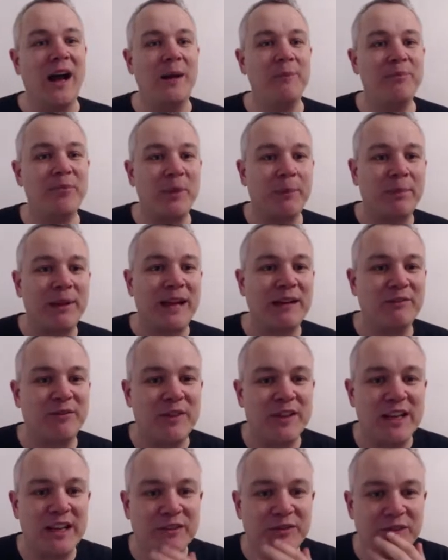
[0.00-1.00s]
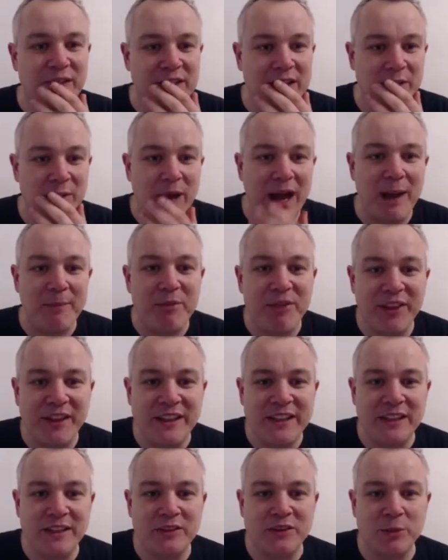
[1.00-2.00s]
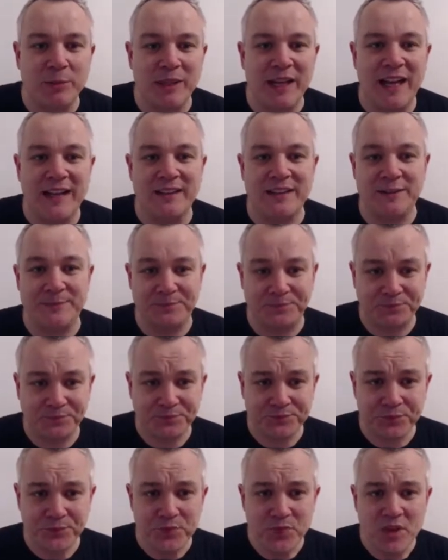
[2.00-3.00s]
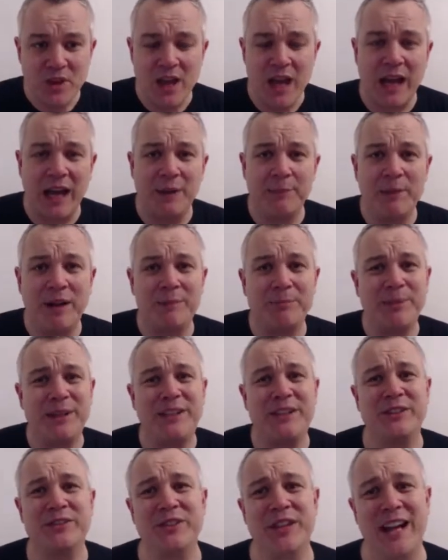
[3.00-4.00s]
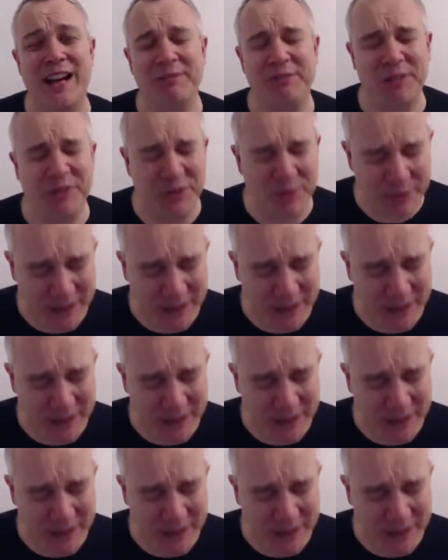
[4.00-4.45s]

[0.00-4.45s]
Um, the plan for the next video, I'm thinking a double header um, because after